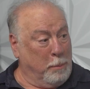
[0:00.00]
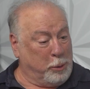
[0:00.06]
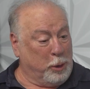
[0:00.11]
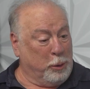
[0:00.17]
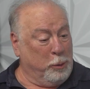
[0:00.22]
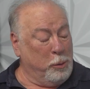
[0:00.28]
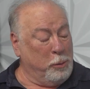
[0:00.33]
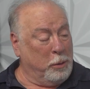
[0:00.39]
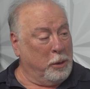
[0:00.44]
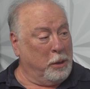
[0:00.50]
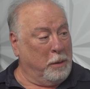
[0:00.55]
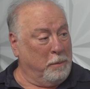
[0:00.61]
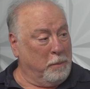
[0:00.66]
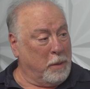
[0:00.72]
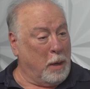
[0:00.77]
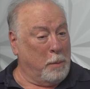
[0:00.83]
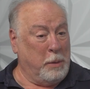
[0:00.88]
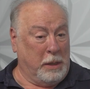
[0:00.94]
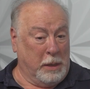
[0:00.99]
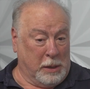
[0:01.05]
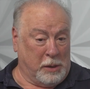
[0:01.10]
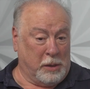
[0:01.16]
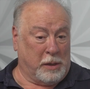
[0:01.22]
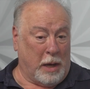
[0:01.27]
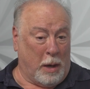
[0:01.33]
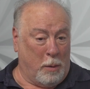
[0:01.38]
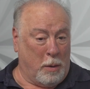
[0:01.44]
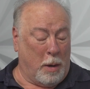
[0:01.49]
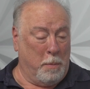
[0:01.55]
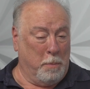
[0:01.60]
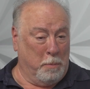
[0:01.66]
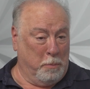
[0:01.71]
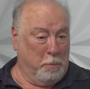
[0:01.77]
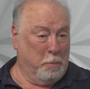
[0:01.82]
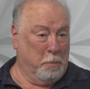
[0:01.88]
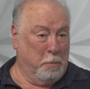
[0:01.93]
Absolutely. I mean, this is how
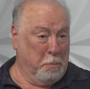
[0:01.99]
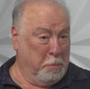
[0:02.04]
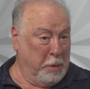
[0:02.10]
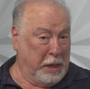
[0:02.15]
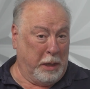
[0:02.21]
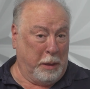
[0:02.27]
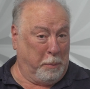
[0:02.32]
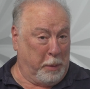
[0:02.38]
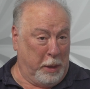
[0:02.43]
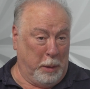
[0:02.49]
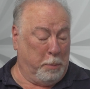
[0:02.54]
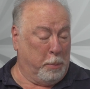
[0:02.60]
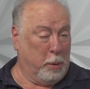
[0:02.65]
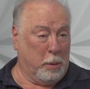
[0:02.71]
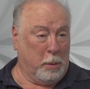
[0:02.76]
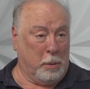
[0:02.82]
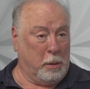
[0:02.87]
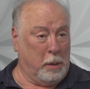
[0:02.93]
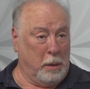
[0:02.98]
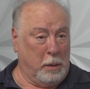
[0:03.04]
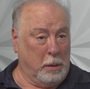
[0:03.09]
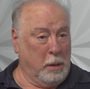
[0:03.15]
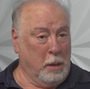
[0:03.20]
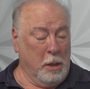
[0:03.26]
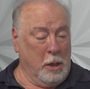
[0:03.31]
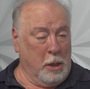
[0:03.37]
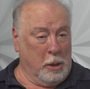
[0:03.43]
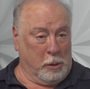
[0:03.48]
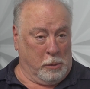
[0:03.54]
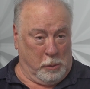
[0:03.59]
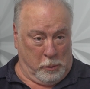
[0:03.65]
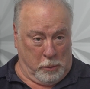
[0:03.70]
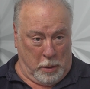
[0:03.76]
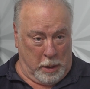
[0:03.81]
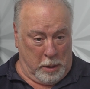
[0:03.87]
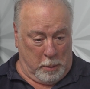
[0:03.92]
I'm meeting people and
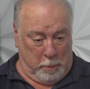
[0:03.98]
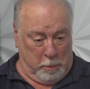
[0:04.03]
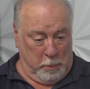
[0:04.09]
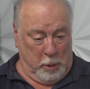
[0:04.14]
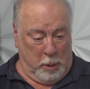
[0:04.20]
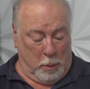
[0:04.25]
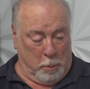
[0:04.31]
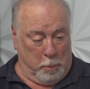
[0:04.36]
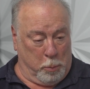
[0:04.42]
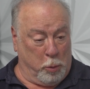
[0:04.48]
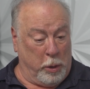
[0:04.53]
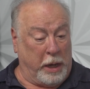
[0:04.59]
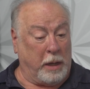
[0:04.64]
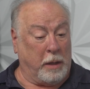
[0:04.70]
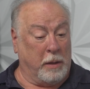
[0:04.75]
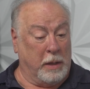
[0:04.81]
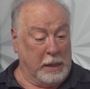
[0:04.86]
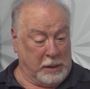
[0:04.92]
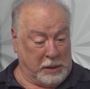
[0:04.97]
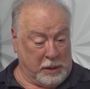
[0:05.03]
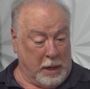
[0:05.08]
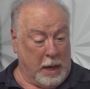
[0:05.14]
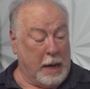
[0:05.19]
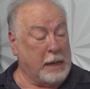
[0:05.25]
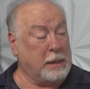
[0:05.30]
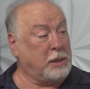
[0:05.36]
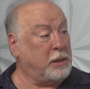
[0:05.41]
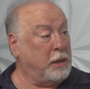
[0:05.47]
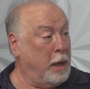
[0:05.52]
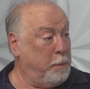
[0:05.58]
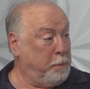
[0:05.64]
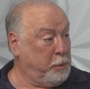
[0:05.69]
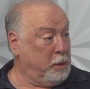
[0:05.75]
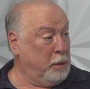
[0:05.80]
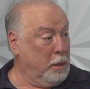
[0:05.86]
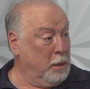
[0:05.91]
trying to, bring this
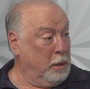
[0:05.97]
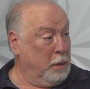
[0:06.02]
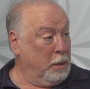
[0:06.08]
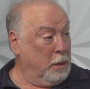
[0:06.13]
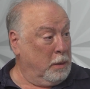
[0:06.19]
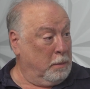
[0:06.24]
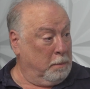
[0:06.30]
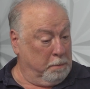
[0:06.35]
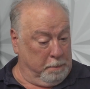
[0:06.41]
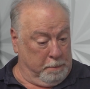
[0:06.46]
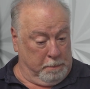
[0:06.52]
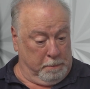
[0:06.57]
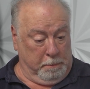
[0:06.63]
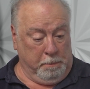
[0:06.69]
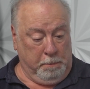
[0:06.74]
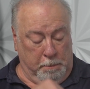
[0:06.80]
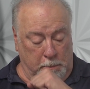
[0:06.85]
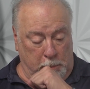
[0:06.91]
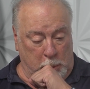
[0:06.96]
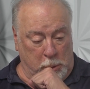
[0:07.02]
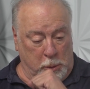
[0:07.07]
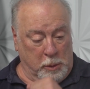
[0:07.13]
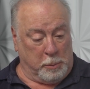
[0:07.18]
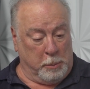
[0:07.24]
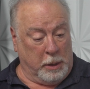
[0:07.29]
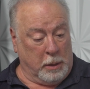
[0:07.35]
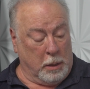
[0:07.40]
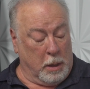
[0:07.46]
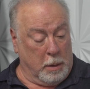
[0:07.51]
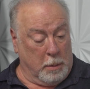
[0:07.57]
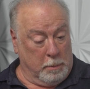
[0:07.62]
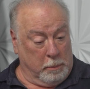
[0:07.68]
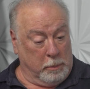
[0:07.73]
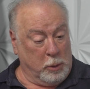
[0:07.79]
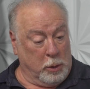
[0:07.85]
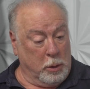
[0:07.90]
concept, to
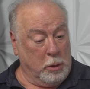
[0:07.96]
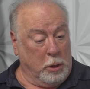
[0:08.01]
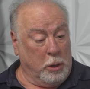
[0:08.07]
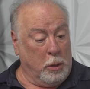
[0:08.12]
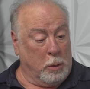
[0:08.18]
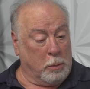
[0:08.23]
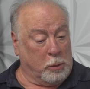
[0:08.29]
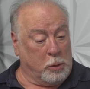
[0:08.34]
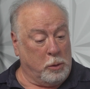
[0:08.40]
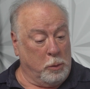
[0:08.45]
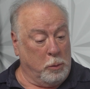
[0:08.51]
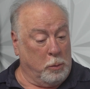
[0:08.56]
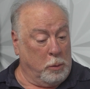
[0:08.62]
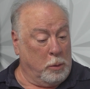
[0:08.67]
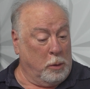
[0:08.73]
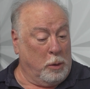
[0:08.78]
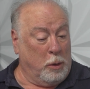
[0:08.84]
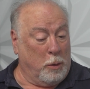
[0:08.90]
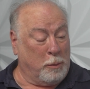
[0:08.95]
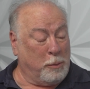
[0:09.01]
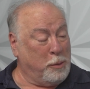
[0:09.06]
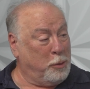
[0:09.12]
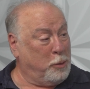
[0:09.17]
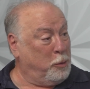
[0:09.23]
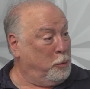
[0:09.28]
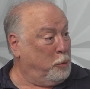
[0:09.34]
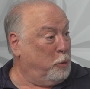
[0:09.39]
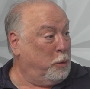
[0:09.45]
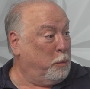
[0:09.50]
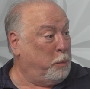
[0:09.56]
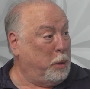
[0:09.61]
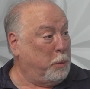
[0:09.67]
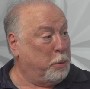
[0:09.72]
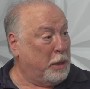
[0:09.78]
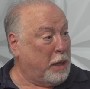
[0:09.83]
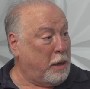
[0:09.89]
the
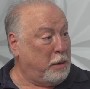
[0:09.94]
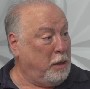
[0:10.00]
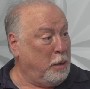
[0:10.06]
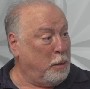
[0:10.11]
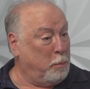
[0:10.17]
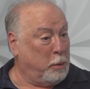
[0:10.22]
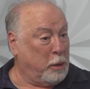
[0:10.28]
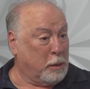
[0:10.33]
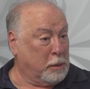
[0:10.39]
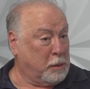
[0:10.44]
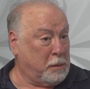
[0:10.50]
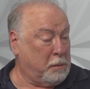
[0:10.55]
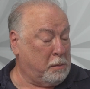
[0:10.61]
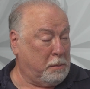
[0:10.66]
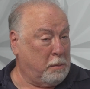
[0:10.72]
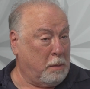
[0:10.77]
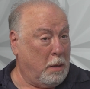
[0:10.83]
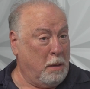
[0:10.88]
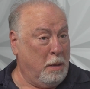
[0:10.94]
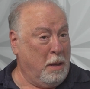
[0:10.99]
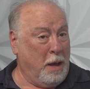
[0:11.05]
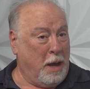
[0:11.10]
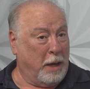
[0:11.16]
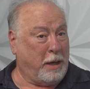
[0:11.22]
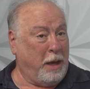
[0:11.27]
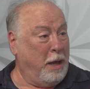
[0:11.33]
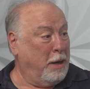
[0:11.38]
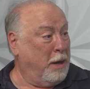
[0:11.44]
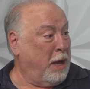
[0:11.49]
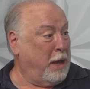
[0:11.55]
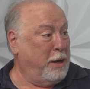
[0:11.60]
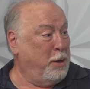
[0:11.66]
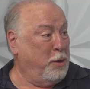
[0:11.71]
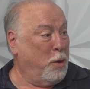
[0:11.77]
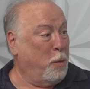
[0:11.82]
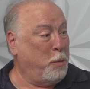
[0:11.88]
people out here because, again, I
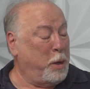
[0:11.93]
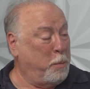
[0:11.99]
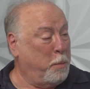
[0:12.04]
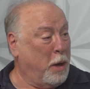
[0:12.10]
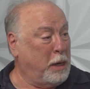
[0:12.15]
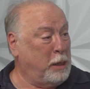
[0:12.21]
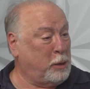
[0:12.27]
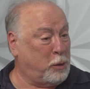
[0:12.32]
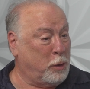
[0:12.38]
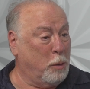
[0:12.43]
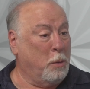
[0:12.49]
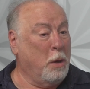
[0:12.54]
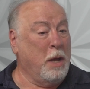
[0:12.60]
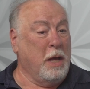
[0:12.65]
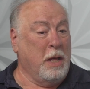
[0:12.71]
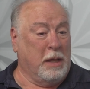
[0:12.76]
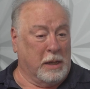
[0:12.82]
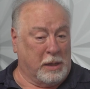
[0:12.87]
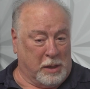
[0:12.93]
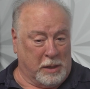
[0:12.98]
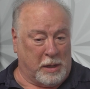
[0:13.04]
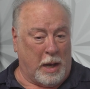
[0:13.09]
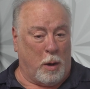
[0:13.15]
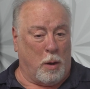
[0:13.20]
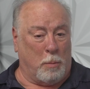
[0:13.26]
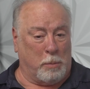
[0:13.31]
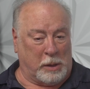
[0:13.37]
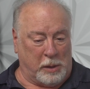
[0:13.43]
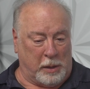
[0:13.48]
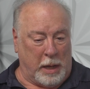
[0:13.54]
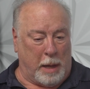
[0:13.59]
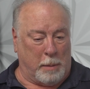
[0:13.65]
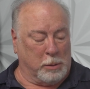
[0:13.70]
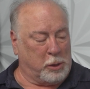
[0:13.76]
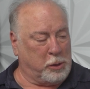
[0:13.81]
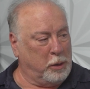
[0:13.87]
didn't know anybody, so this is how I'm
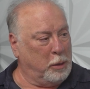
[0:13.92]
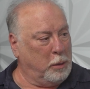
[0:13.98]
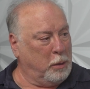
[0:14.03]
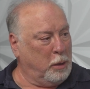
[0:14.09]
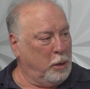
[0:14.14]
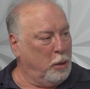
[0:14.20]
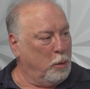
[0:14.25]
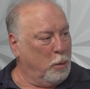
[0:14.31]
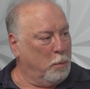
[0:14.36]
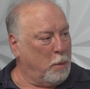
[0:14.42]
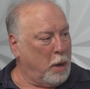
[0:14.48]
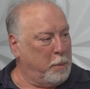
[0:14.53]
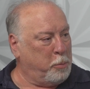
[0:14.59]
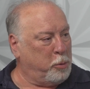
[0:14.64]
establishing, my